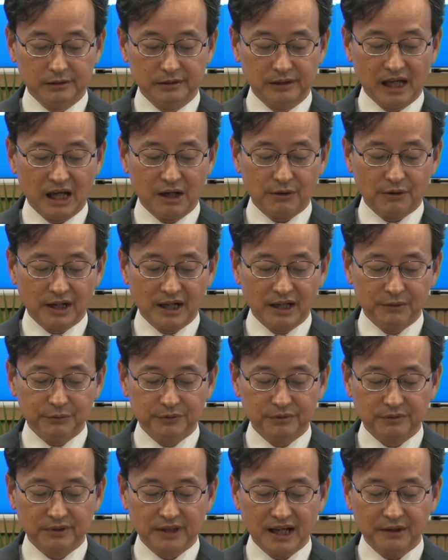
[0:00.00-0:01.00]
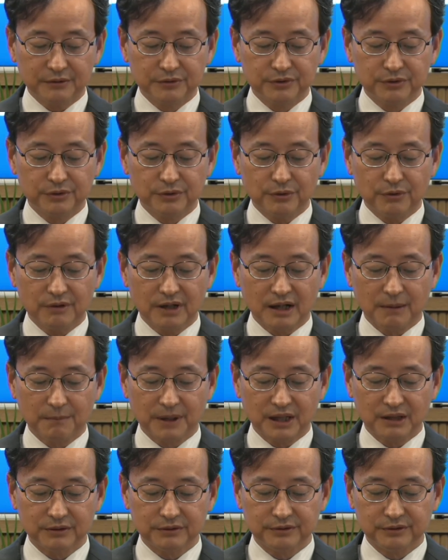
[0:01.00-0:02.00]
Now I would like to talk
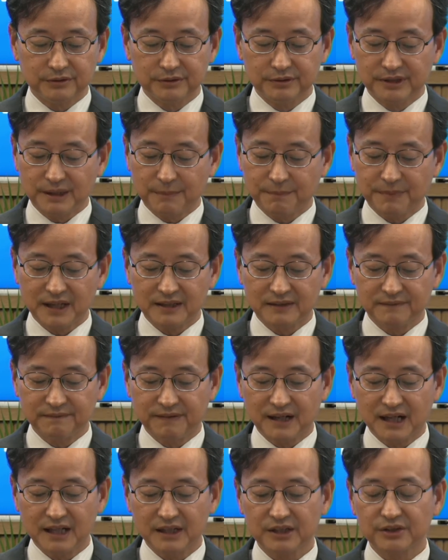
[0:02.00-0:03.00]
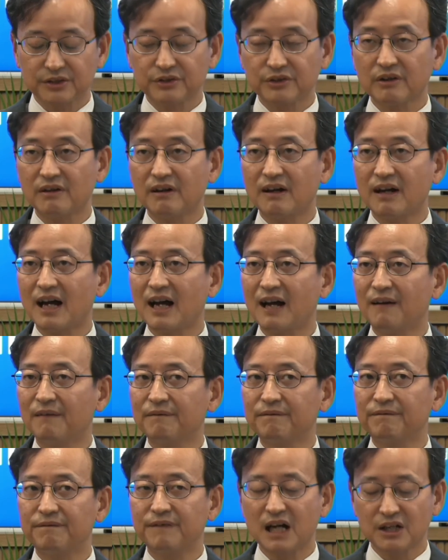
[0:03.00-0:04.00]
about Japan's financial
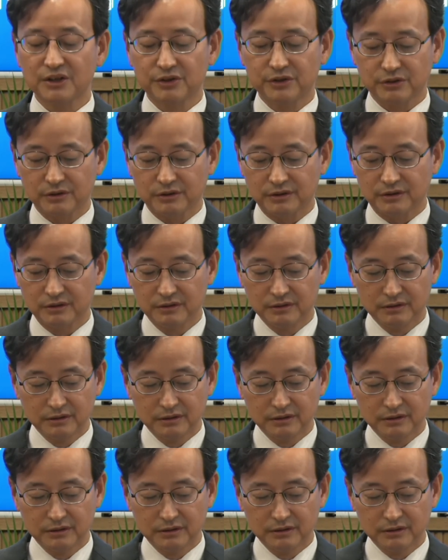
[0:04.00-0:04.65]
hub function.